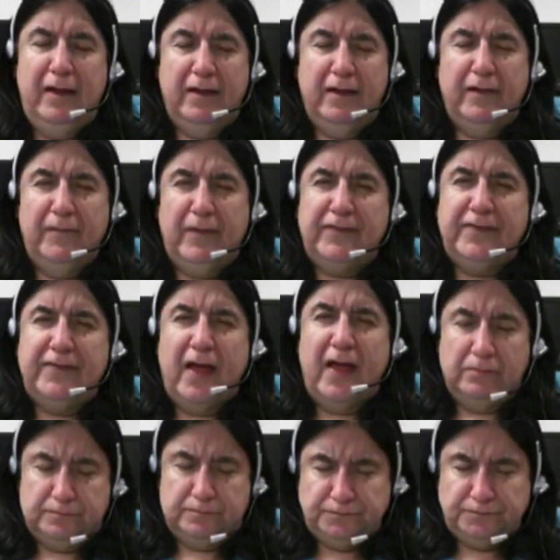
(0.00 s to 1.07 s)
So,
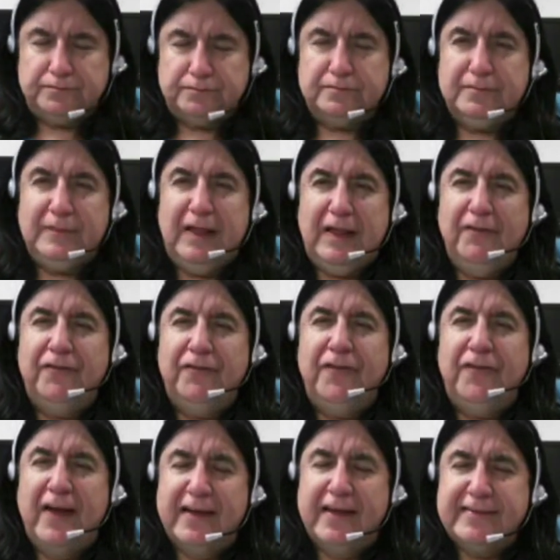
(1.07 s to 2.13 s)

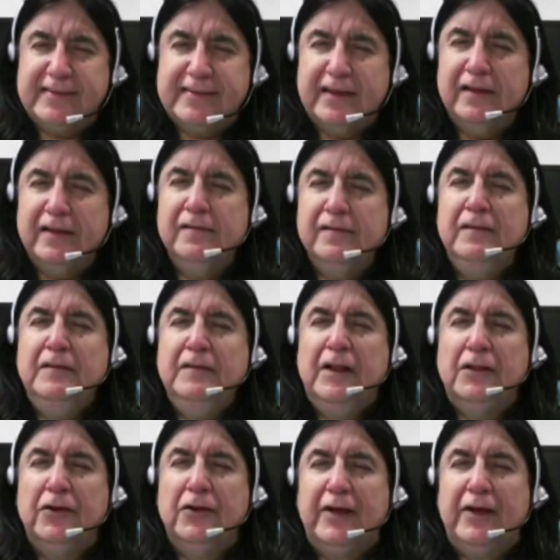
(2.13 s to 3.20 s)
first,
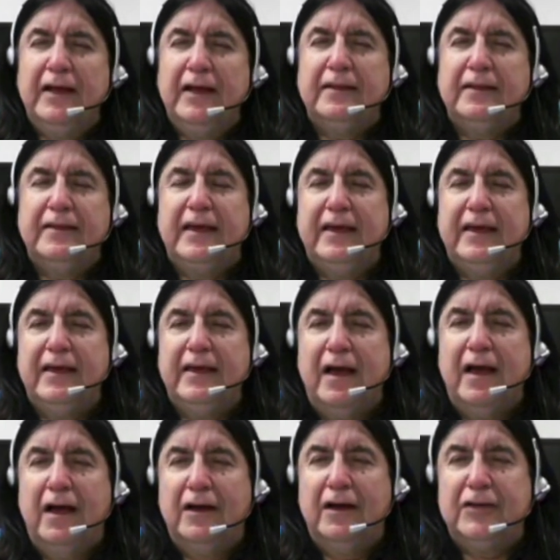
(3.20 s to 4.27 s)
looking at the
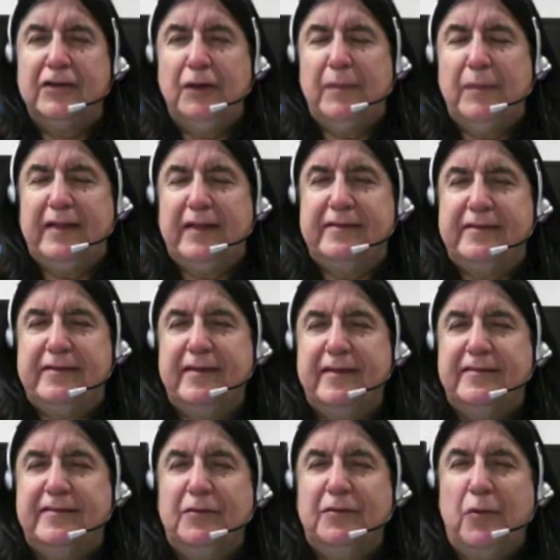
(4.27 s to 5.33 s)
arguments as to
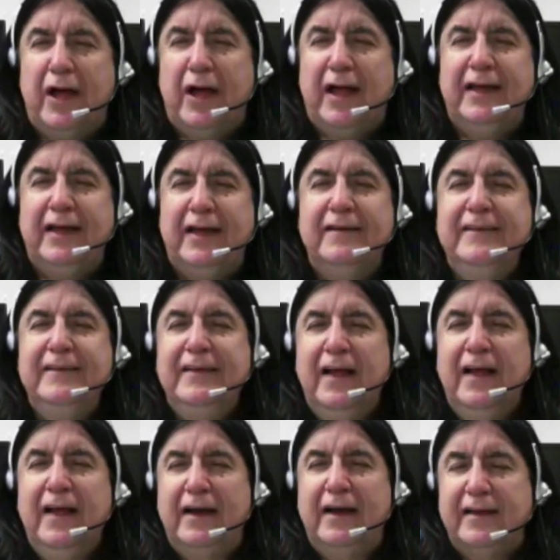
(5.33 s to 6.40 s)
why
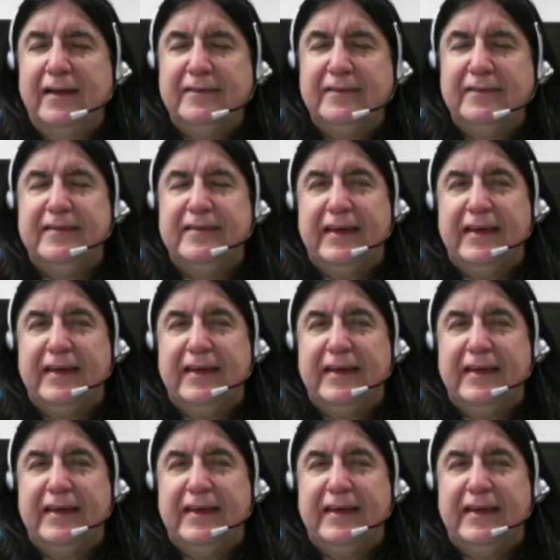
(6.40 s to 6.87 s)
identity